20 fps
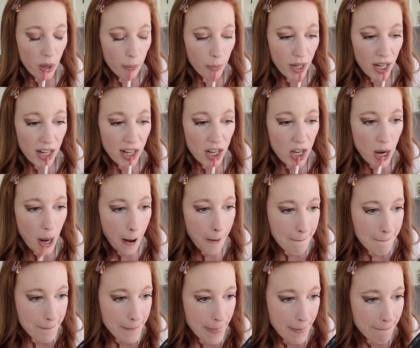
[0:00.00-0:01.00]
but
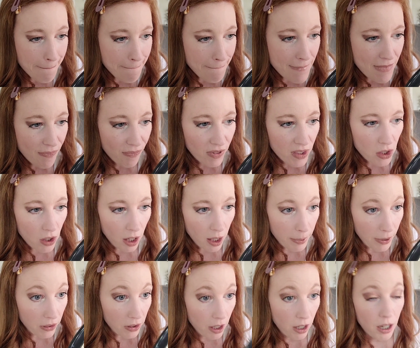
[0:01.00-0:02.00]
sorry
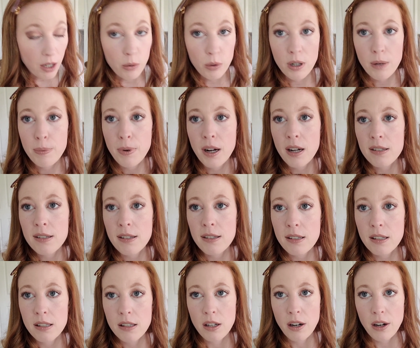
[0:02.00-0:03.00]
about the awkward
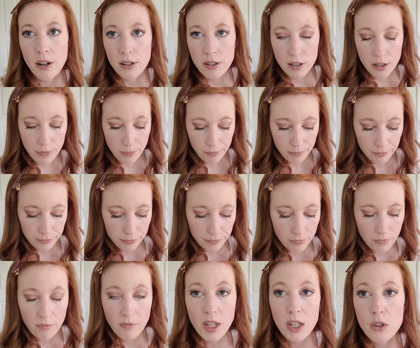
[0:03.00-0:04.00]
pauses. It's hard to
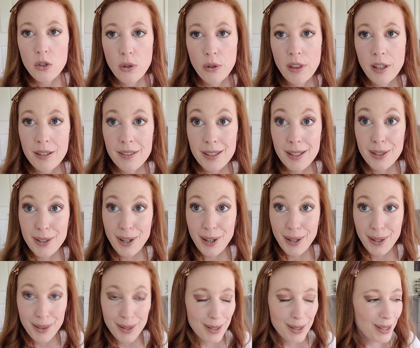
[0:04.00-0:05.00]
do things and
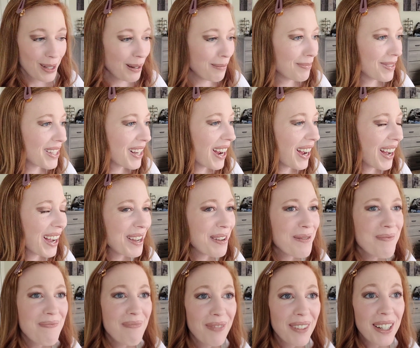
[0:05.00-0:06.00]
talk at the same
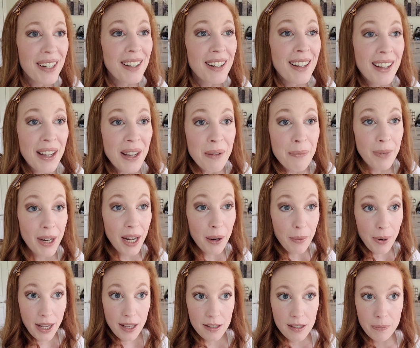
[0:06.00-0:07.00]
time. But
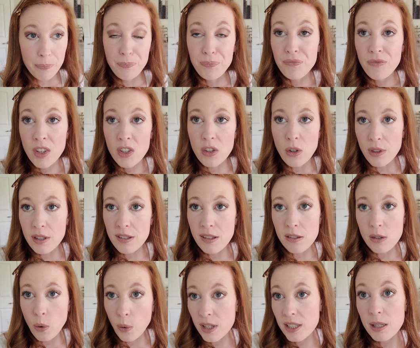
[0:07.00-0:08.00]
anyways, so this
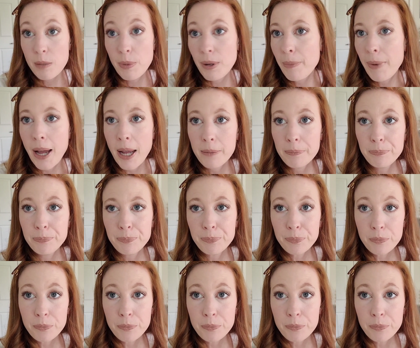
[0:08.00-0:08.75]
is going to be my